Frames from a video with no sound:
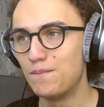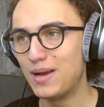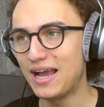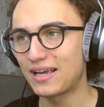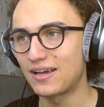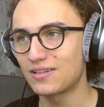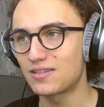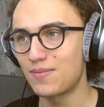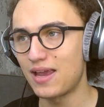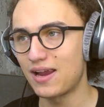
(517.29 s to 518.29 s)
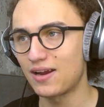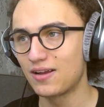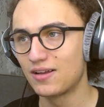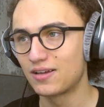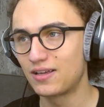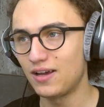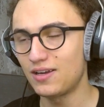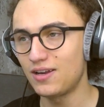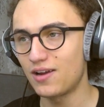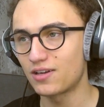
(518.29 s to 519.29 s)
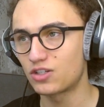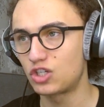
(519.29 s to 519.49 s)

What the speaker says: back, got some air, got another